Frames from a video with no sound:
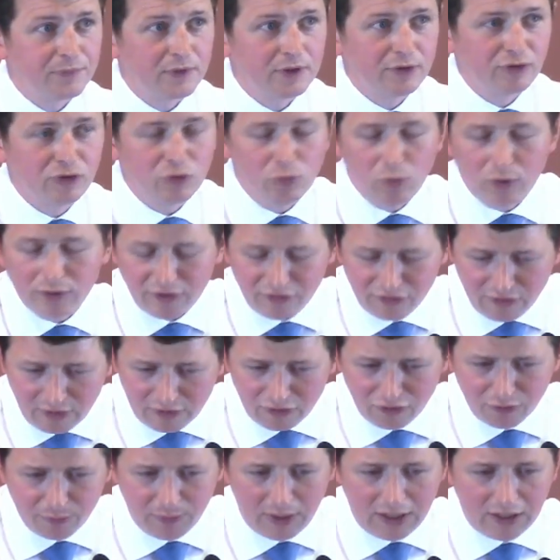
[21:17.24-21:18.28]
So what does
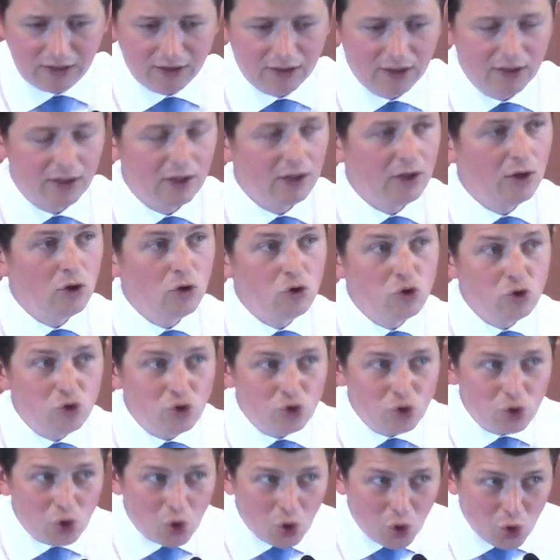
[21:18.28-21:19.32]
this mean?
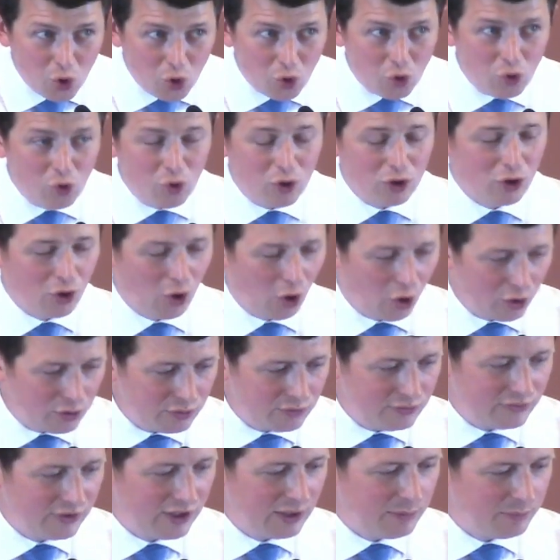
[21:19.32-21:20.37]
No
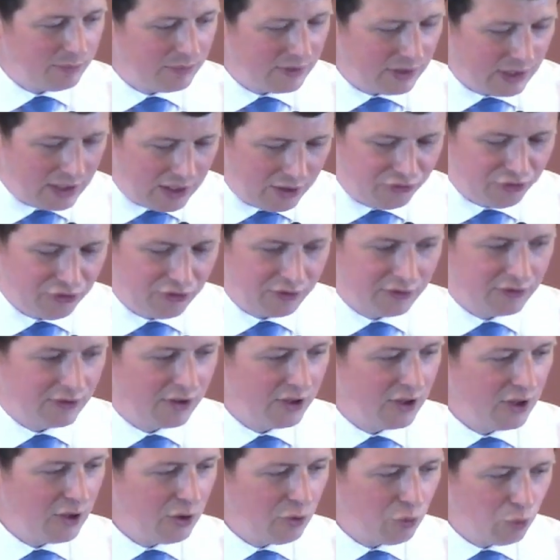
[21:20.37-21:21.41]
condemnation
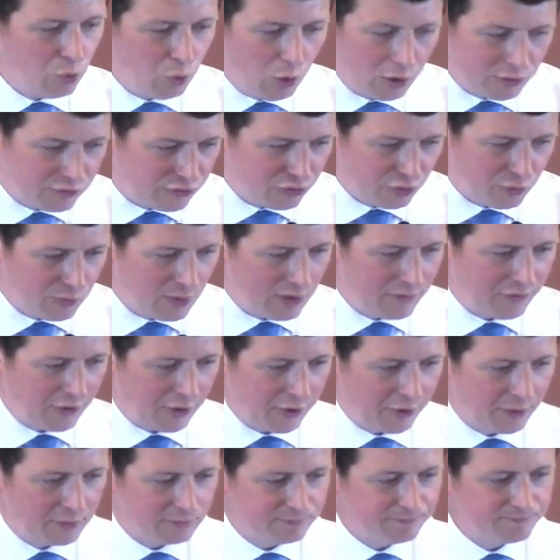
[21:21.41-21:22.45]

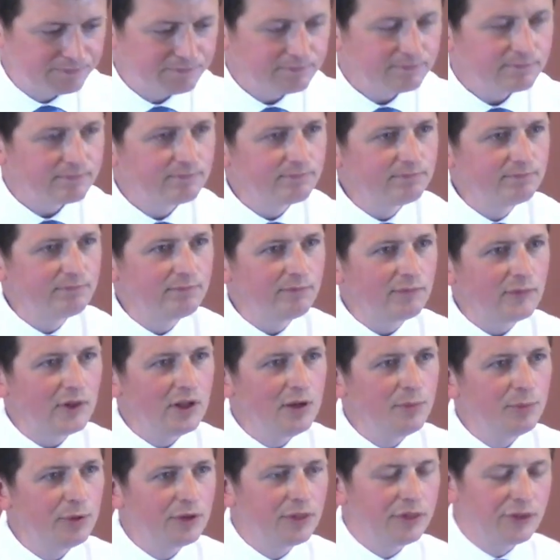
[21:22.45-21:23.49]
whatsoever.
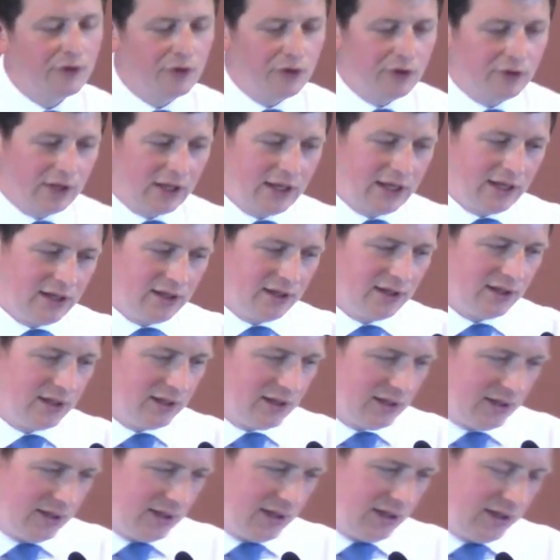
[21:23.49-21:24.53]
But thirdly,
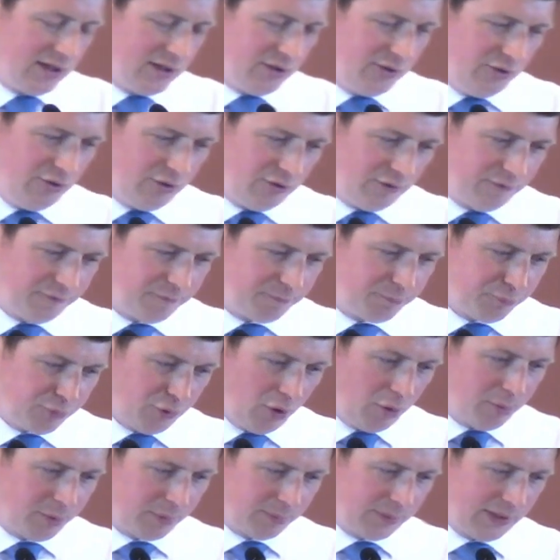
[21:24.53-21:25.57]
you'll
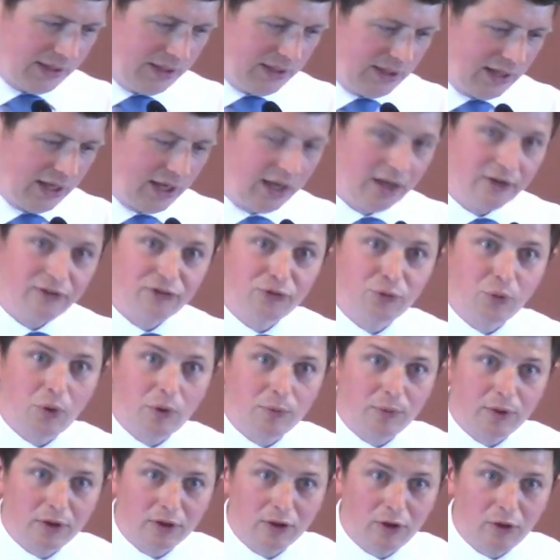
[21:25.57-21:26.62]
probably guess where
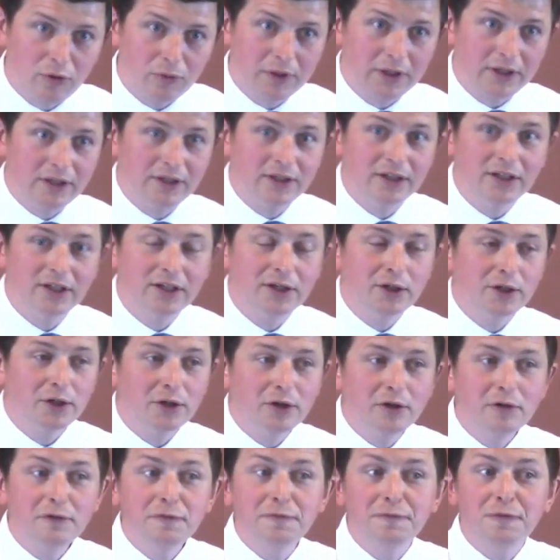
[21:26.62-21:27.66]
we're going.
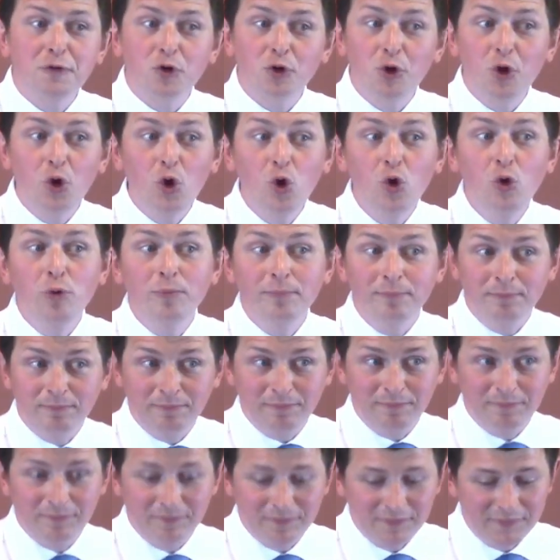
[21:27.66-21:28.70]
For
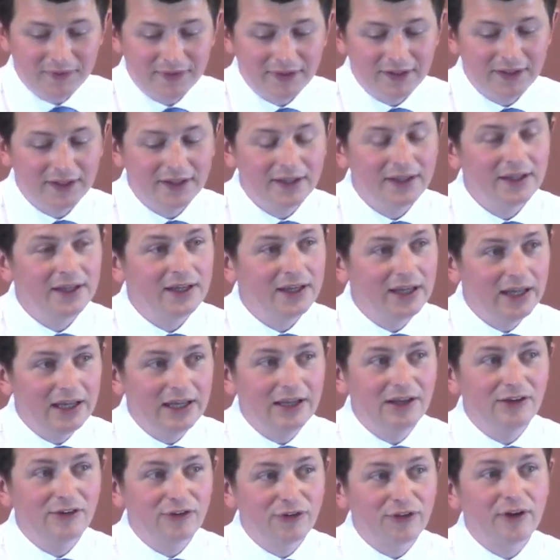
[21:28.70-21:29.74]
whom
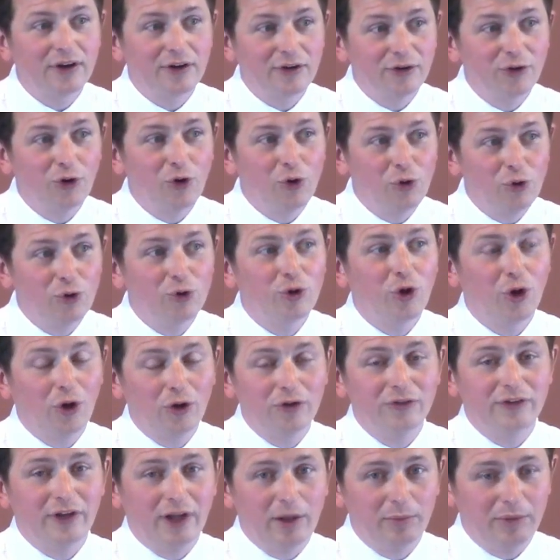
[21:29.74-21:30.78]
is there no
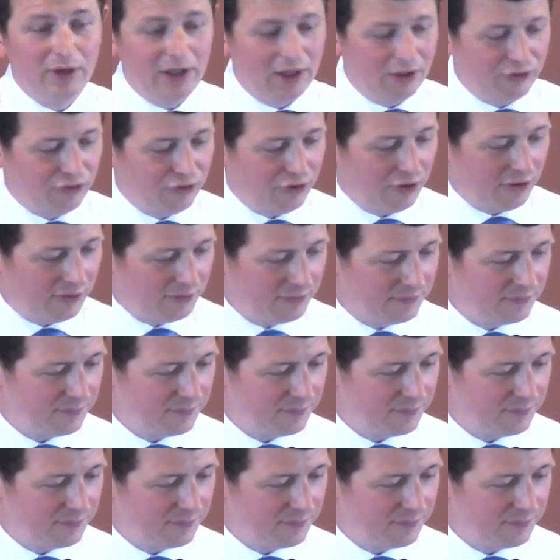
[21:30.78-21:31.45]
condemnation?